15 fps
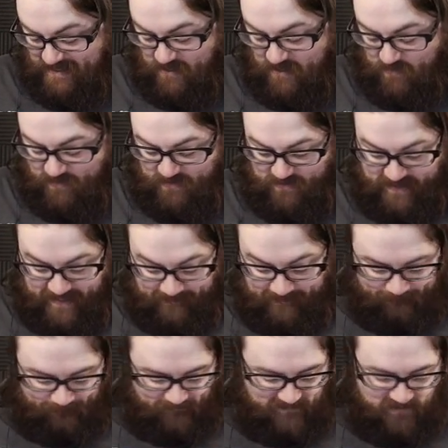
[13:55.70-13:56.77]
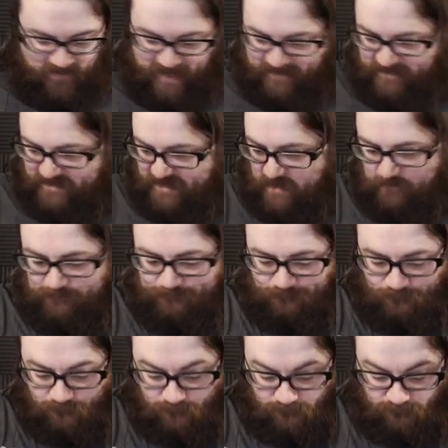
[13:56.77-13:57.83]
thing. Crack this open.
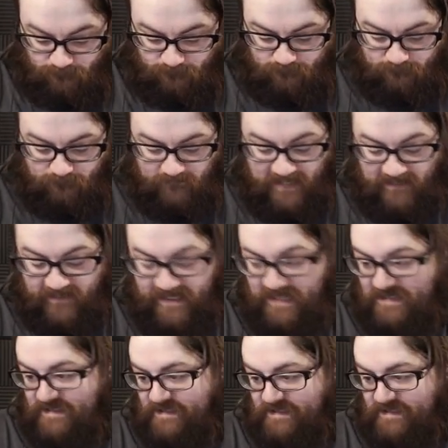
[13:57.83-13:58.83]
Now this.